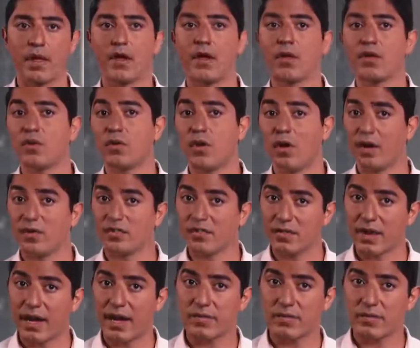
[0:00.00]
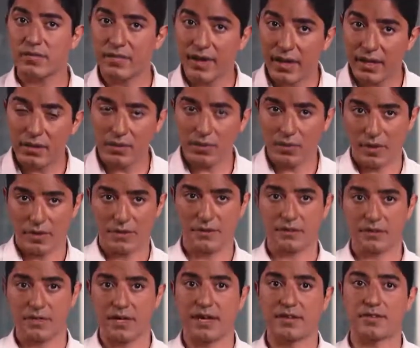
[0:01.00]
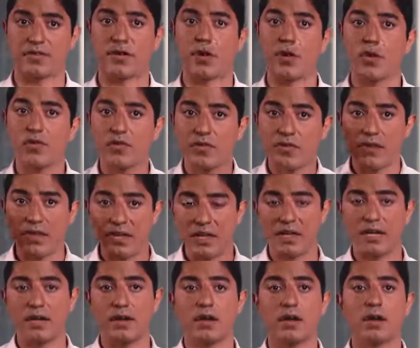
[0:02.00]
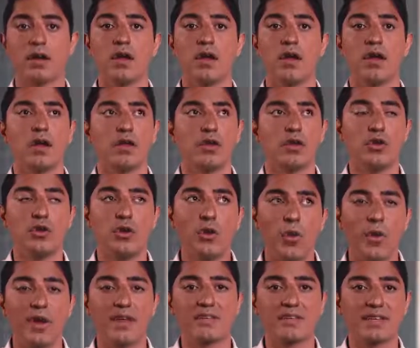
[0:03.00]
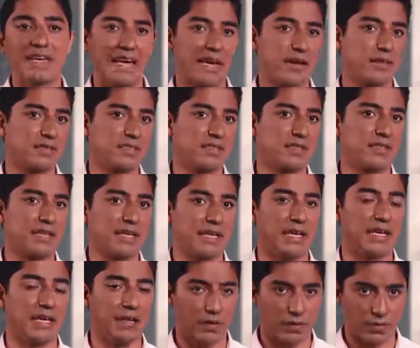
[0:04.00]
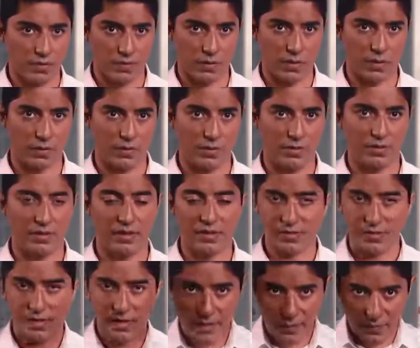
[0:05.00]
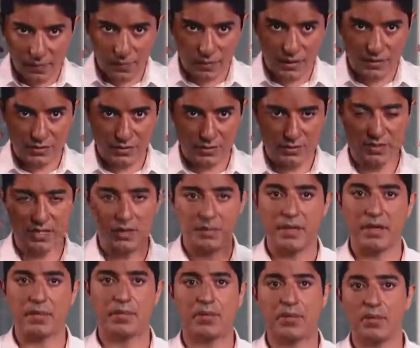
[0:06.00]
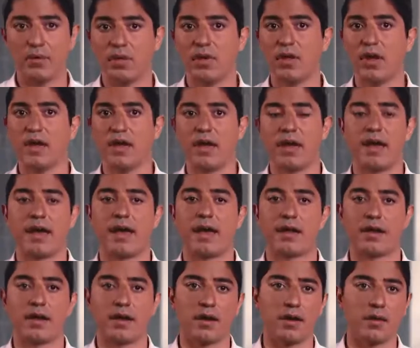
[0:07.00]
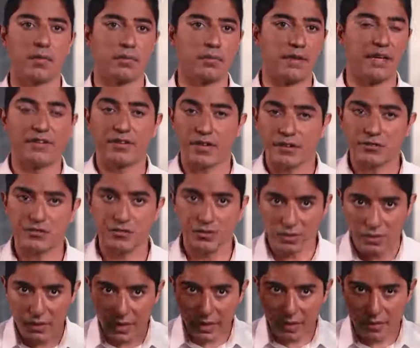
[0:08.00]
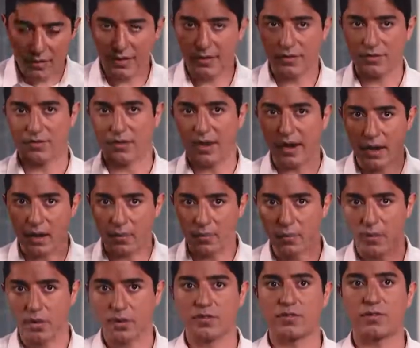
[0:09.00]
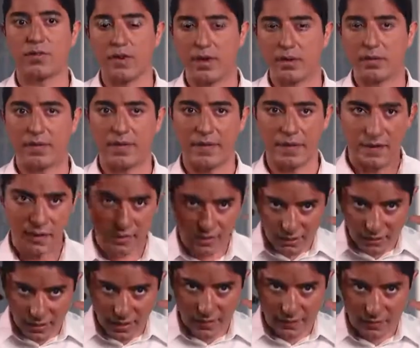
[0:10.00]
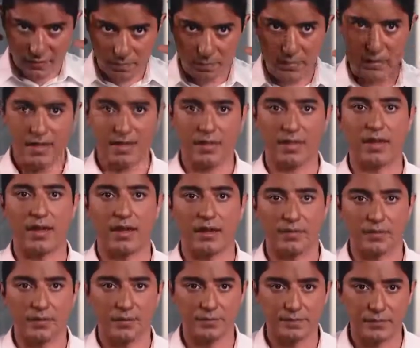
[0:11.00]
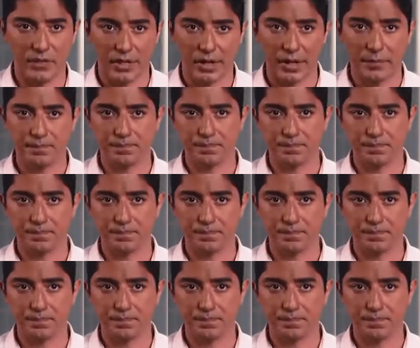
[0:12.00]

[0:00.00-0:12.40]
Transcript: You'll also have available at your desk over-the-ear noise canceling earphones. These are the ones you see people at industrial areas or airports wearing when they're outside, these big things, okay?